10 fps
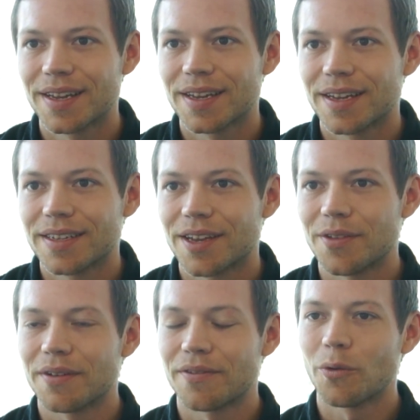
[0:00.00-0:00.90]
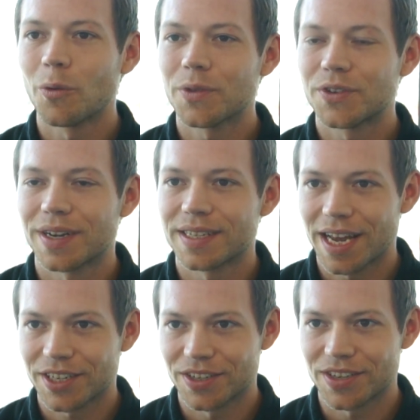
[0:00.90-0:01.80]
Okay. So that for all the
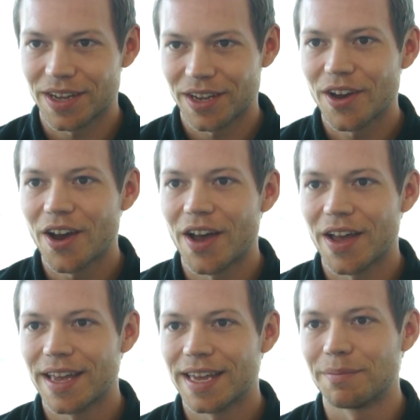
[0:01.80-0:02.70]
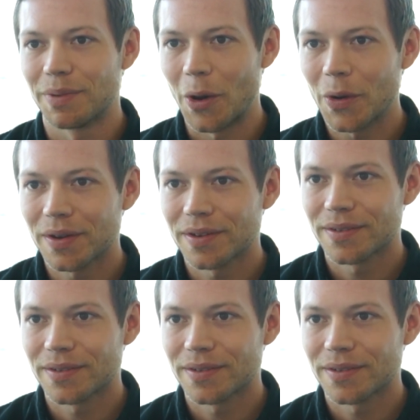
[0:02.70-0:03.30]
transactions that occur in a block